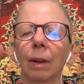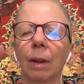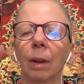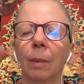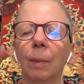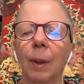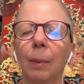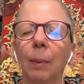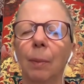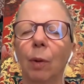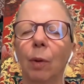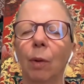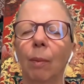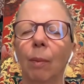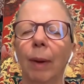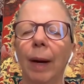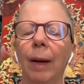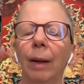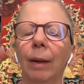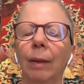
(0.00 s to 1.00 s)
the big ball
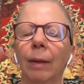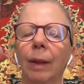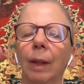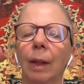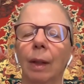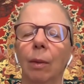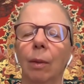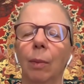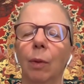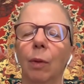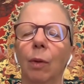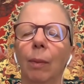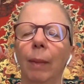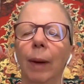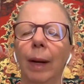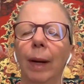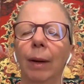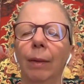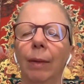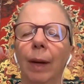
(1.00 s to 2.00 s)
mound, the little ball
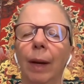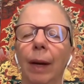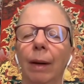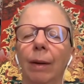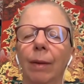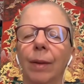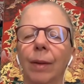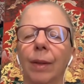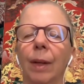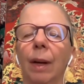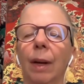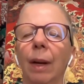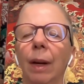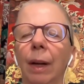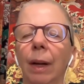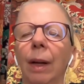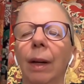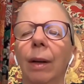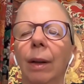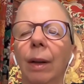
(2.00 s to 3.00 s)
mound, the
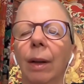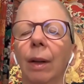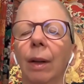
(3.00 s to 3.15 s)
outside